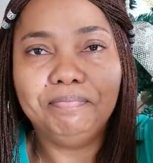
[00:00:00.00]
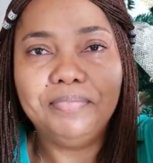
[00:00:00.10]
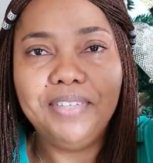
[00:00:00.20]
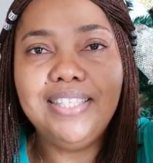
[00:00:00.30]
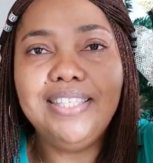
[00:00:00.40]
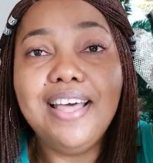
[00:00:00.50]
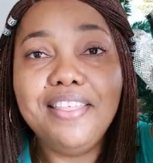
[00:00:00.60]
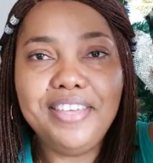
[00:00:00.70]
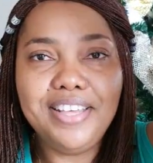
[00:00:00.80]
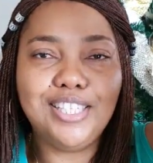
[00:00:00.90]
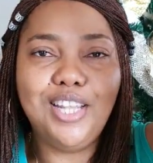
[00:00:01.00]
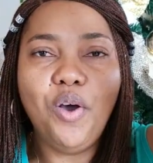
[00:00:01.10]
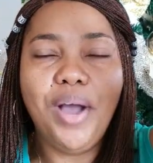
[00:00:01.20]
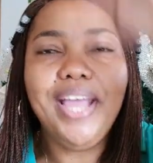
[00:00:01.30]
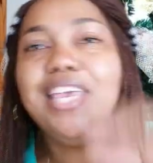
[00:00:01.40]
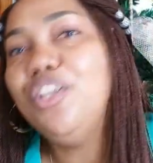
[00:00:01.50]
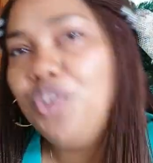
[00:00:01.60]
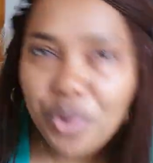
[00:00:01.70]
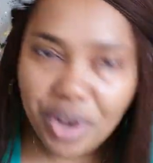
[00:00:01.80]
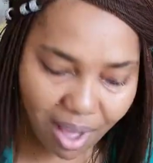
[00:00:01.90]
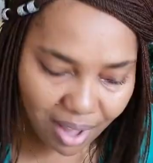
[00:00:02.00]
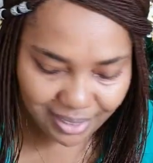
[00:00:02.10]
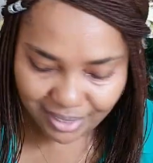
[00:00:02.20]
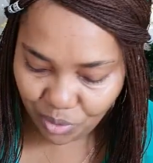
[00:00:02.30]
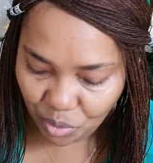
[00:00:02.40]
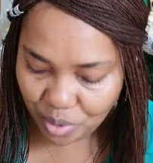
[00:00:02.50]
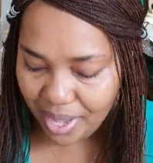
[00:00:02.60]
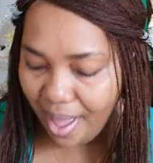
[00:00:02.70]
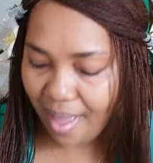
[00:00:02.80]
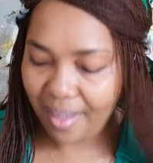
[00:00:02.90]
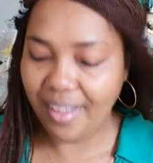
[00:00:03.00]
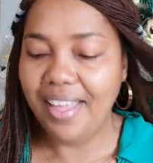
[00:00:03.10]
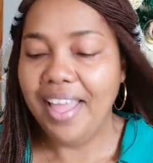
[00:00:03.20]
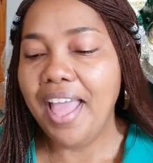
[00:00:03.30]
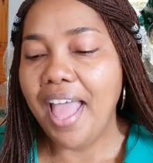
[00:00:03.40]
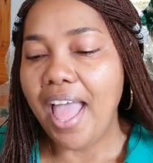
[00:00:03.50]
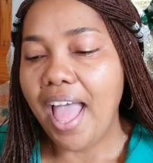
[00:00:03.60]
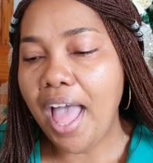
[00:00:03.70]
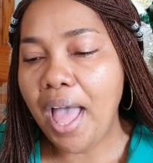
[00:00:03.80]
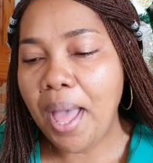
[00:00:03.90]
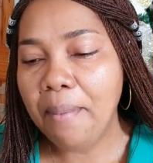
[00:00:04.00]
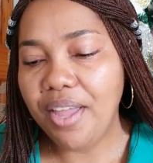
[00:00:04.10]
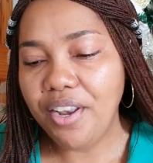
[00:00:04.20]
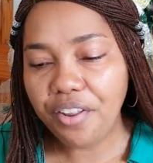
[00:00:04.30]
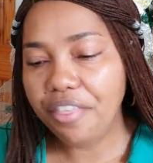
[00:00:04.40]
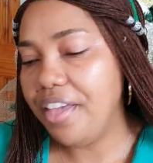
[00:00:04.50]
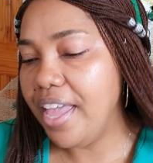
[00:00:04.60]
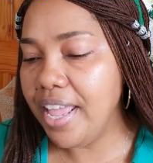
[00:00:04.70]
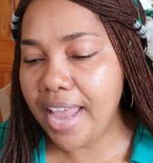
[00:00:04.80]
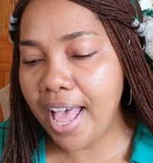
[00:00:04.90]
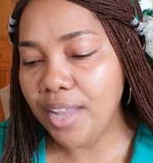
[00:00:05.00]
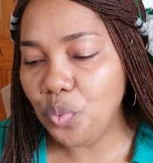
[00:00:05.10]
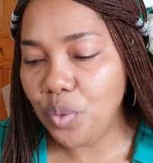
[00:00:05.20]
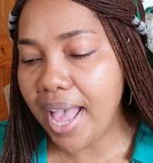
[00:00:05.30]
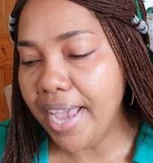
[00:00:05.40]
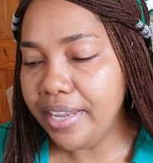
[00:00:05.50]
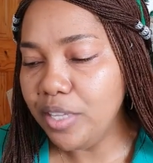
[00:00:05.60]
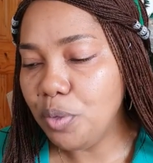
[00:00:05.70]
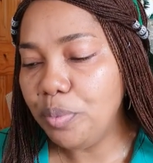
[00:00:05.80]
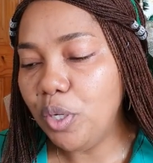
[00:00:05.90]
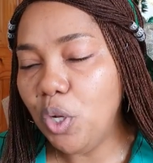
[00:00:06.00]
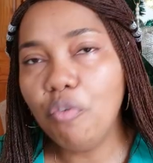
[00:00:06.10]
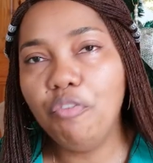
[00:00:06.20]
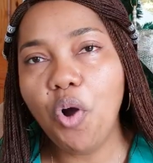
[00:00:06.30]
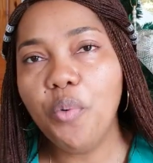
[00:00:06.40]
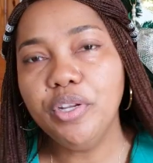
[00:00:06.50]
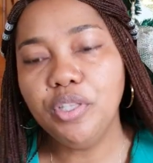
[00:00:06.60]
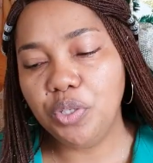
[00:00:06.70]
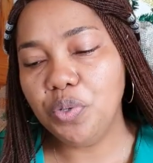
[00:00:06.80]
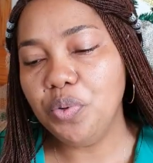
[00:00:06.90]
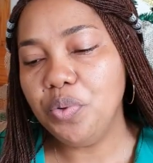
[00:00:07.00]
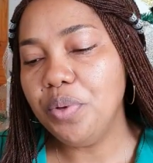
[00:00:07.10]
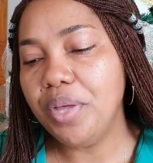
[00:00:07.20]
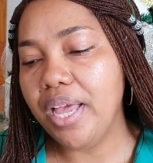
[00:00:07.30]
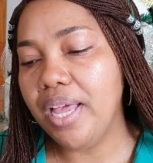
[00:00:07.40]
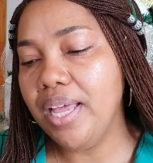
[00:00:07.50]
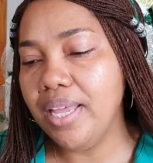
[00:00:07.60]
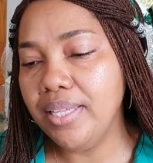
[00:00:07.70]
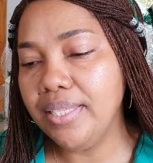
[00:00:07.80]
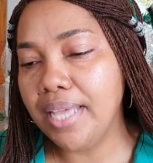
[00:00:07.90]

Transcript: it's this long. I kid you not. So yeah. Another thing that we Guyanese people look forward to is